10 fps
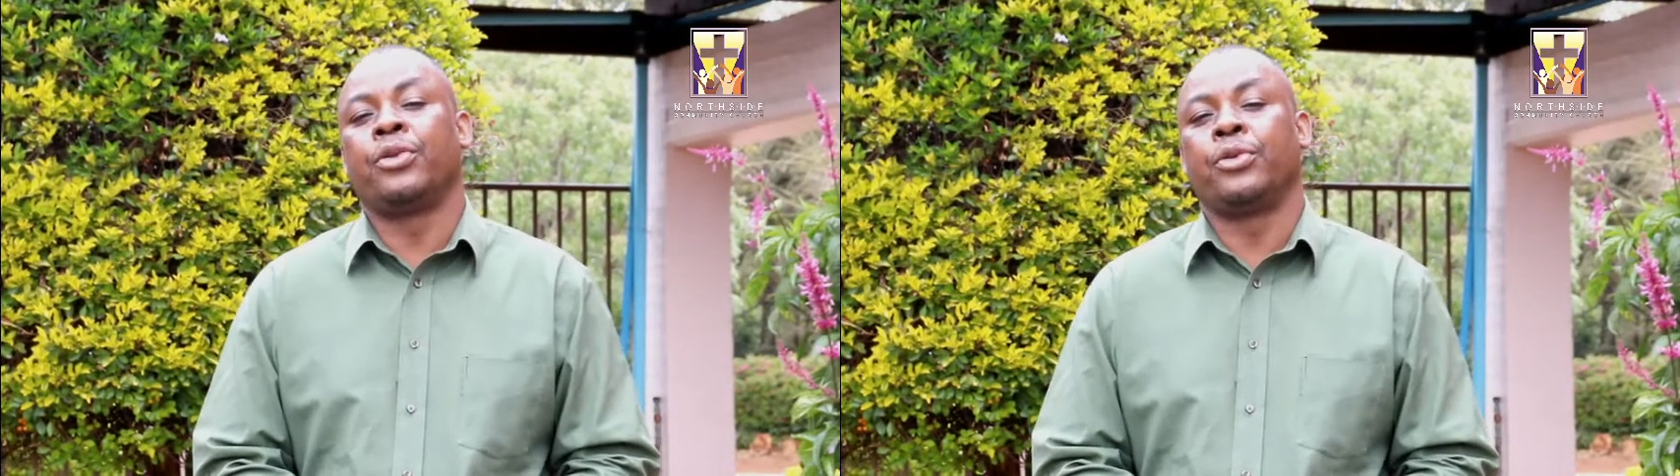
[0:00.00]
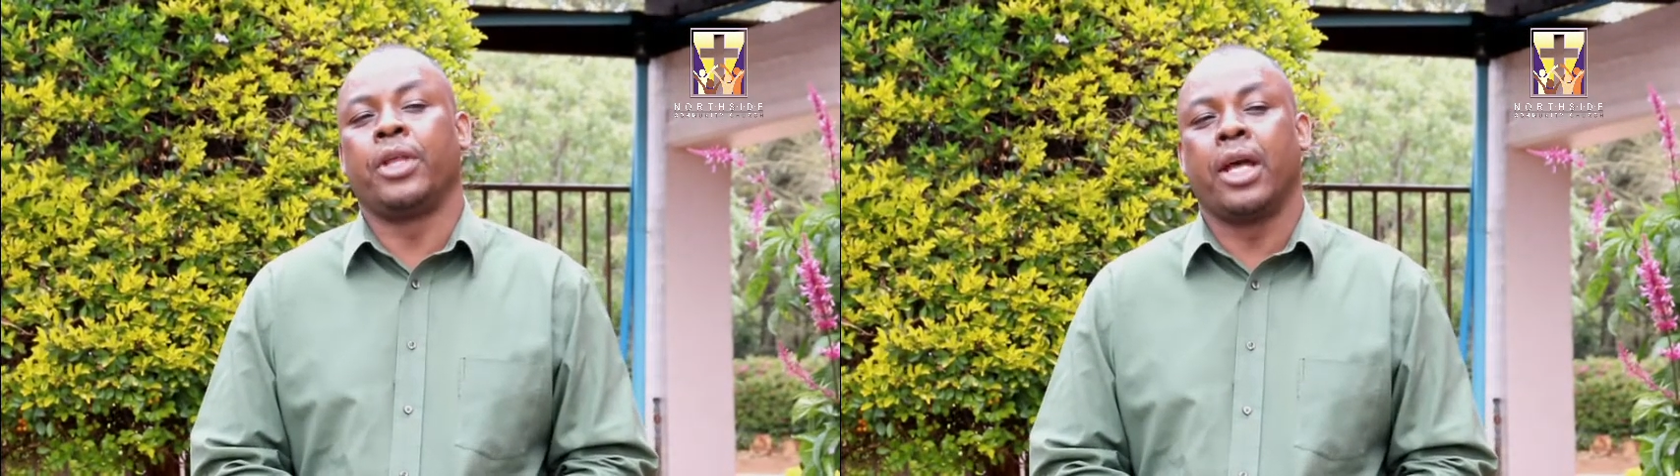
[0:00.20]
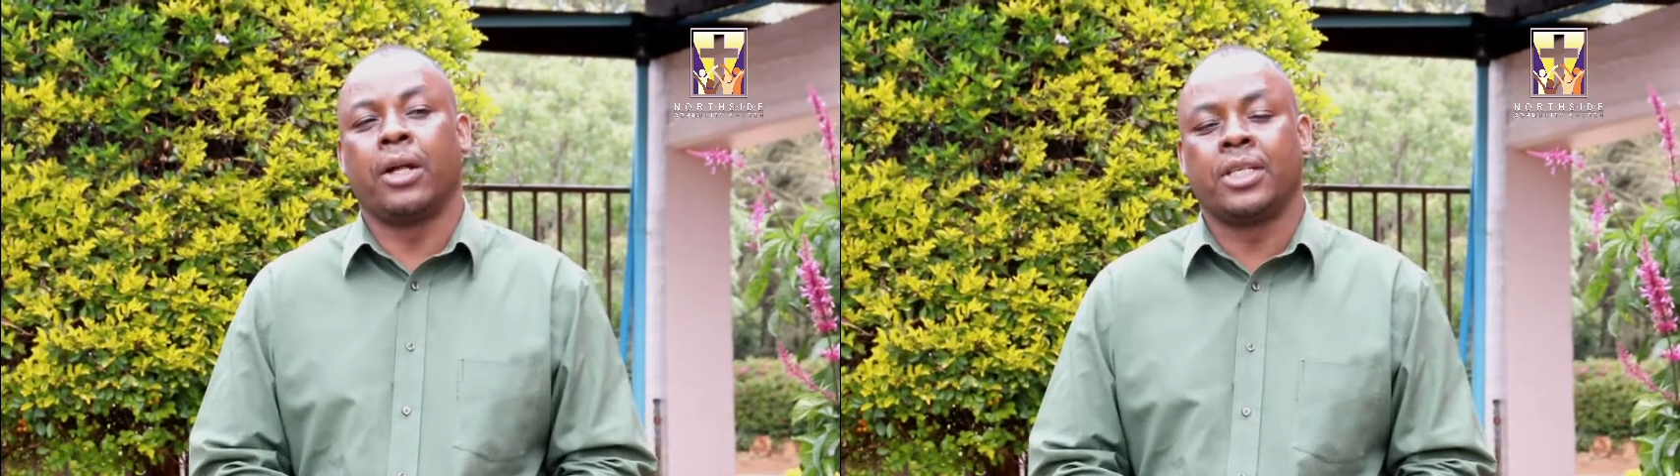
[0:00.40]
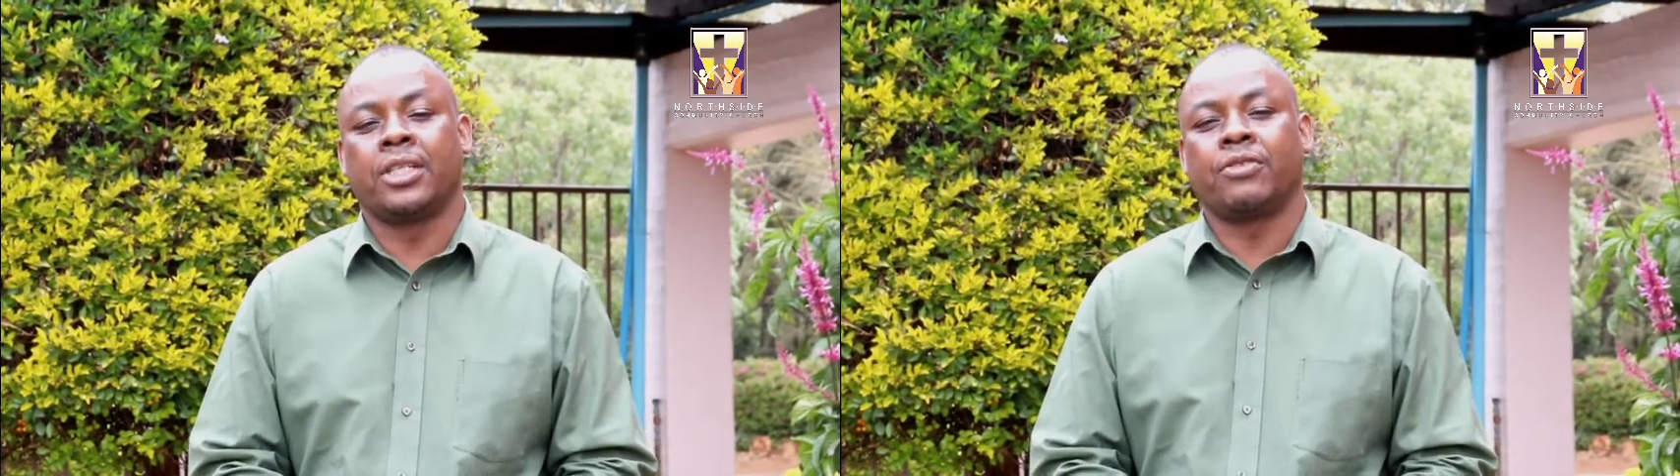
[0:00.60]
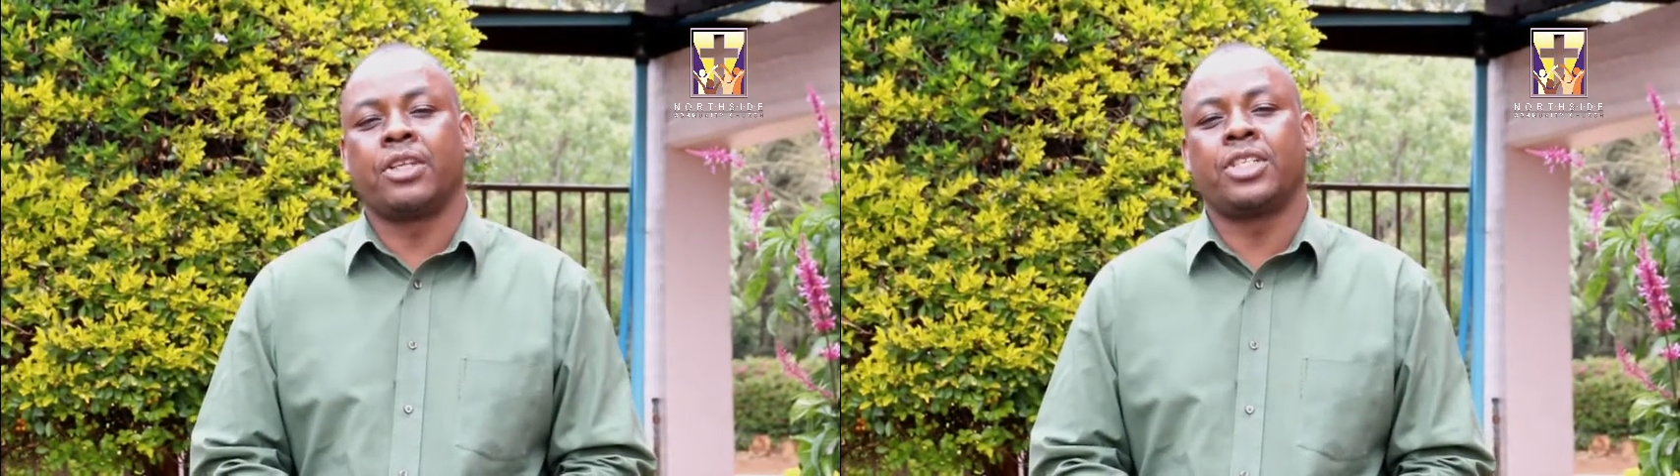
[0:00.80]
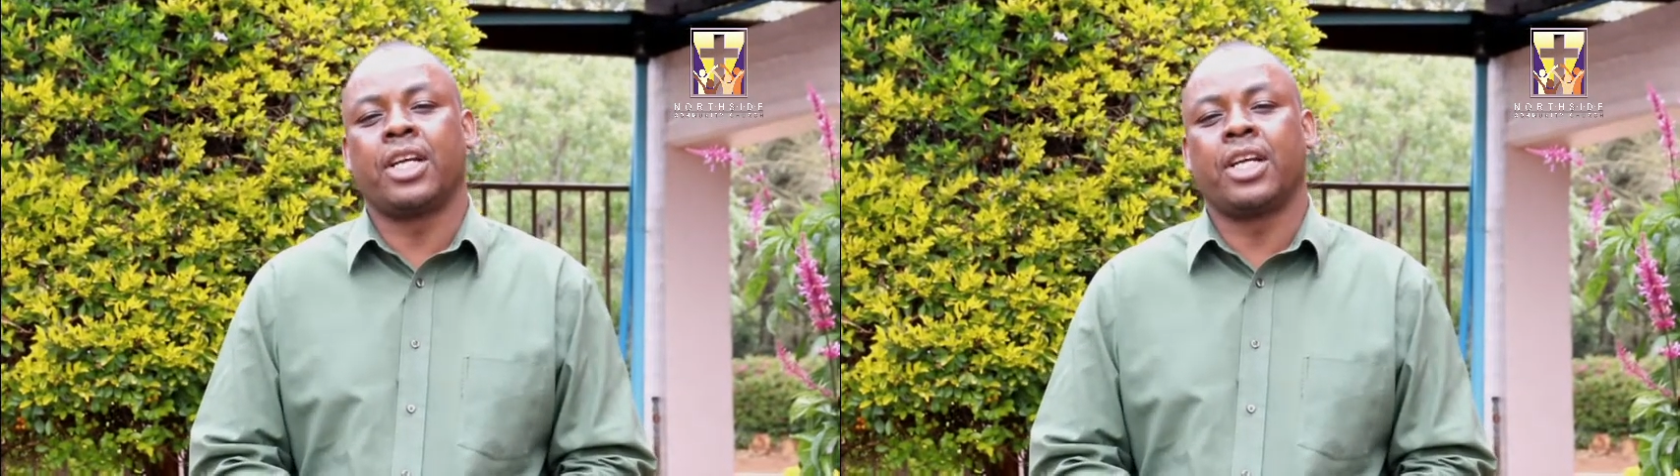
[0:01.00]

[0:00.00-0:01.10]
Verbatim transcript: through the elders of the